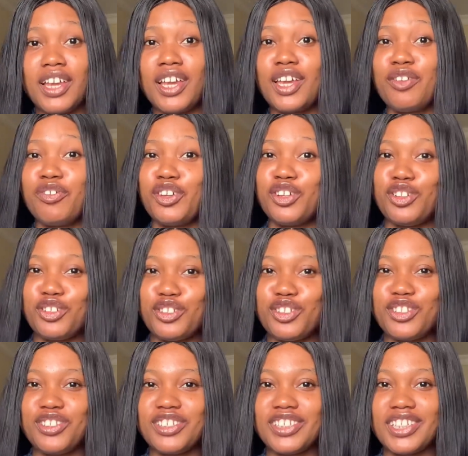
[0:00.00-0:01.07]
If you're new to
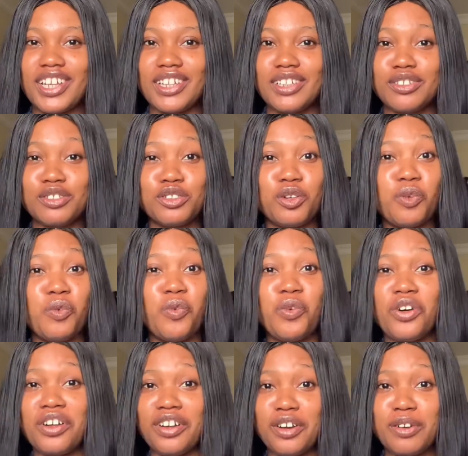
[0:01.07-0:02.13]
this channel, you're
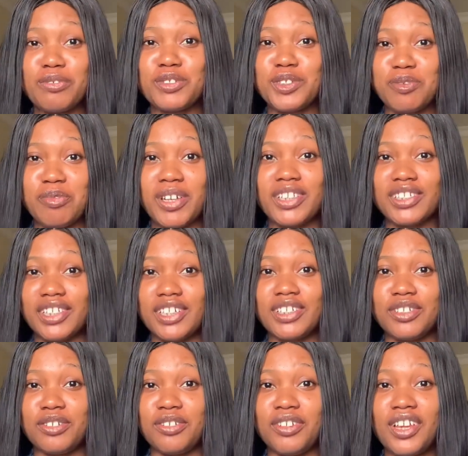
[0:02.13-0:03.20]
welcome to my
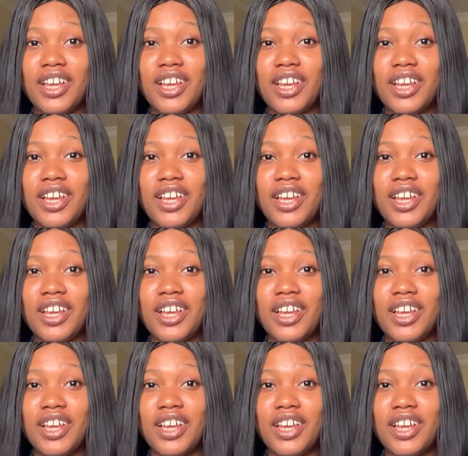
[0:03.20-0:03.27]
channel,